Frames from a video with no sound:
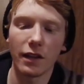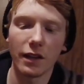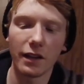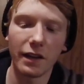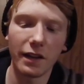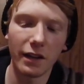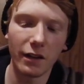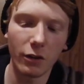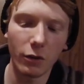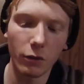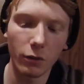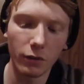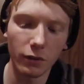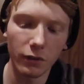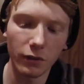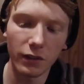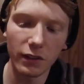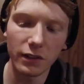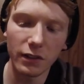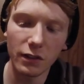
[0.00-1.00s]
Now,
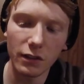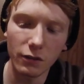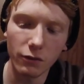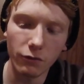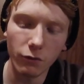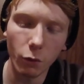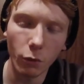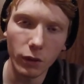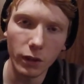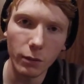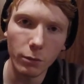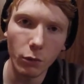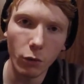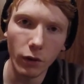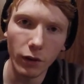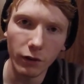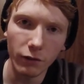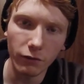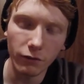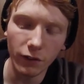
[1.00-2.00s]
this is a
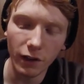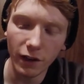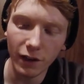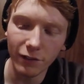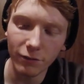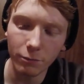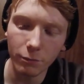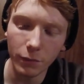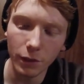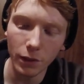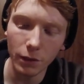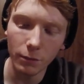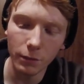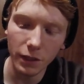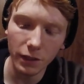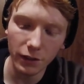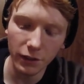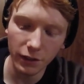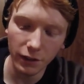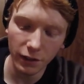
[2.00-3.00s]
40.5
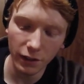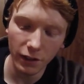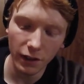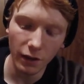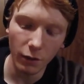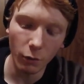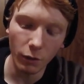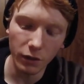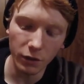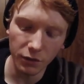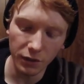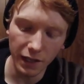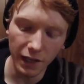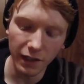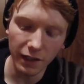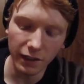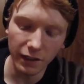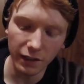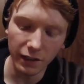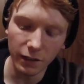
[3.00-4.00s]
millimeter. When you
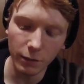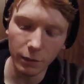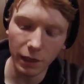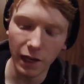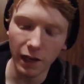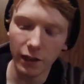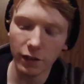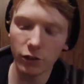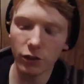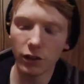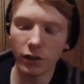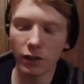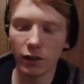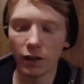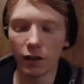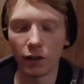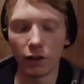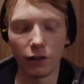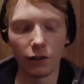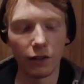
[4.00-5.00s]
get it in the packaging,
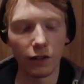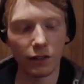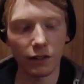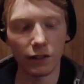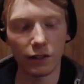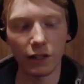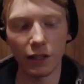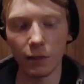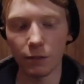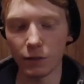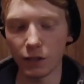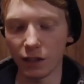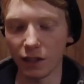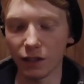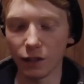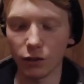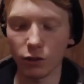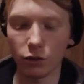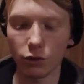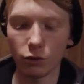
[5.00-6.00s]
this seems
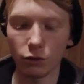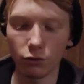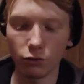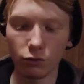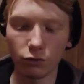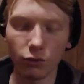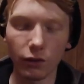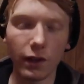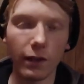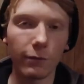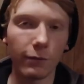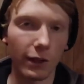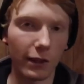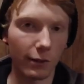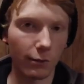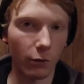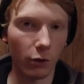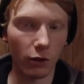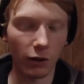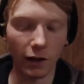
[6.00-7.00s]
extremely
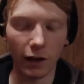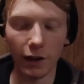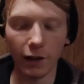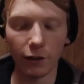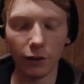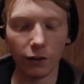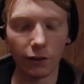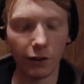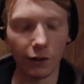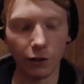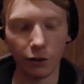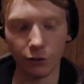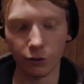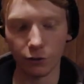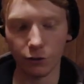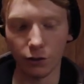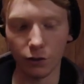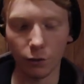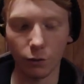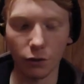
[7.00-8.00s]
small. I thought I got the
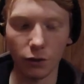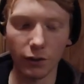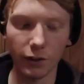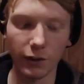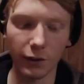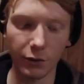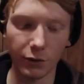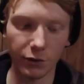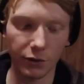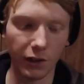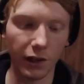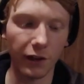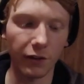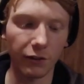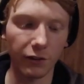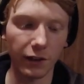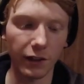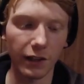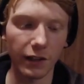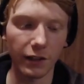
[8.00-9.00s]
wrong one and I was getting
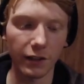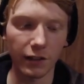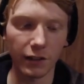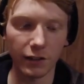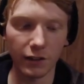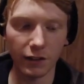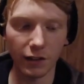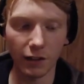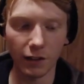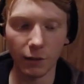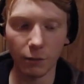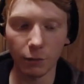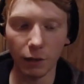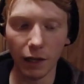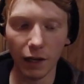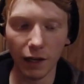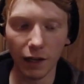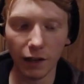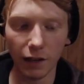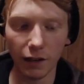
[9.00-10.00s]
ready to send it
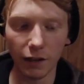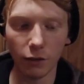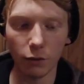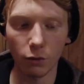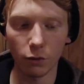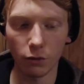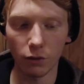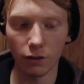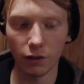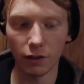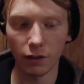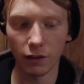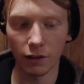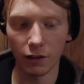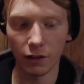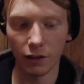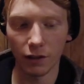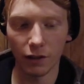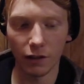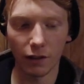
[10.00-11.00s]
back, or,
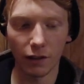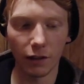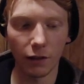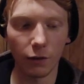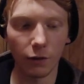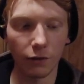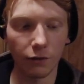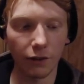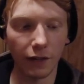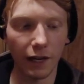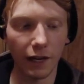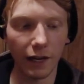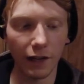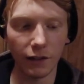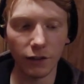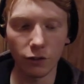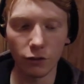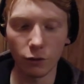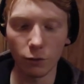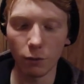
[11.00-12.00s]
you know, if I
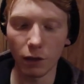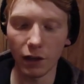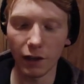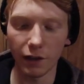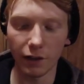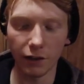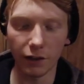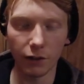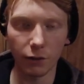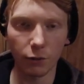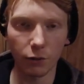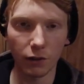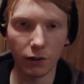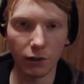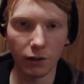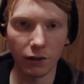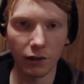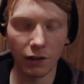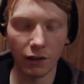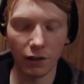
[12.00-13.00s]
had to buy another
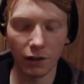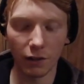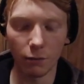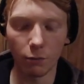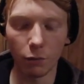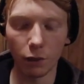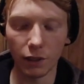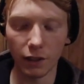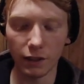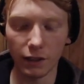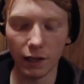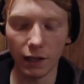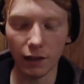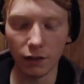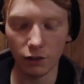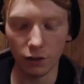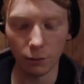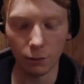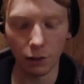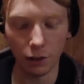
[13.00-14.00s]
one, but it's
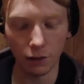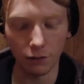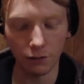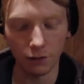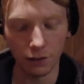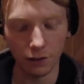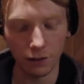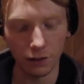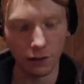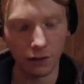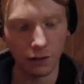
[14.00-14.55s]
actually perfect.